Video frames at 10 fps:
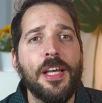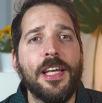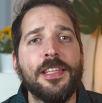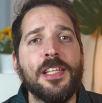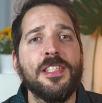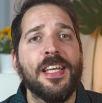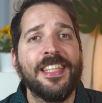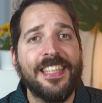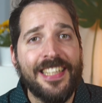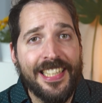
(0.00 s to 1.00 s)
It is
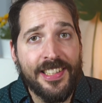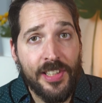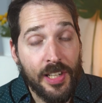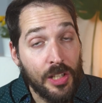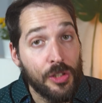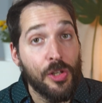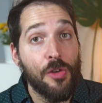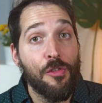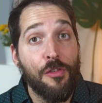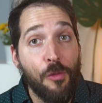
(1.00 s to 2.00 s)
a detailed,
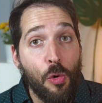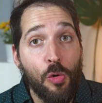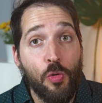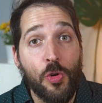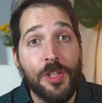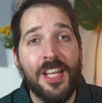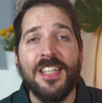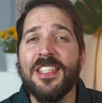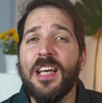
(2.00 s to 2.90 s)
forward, and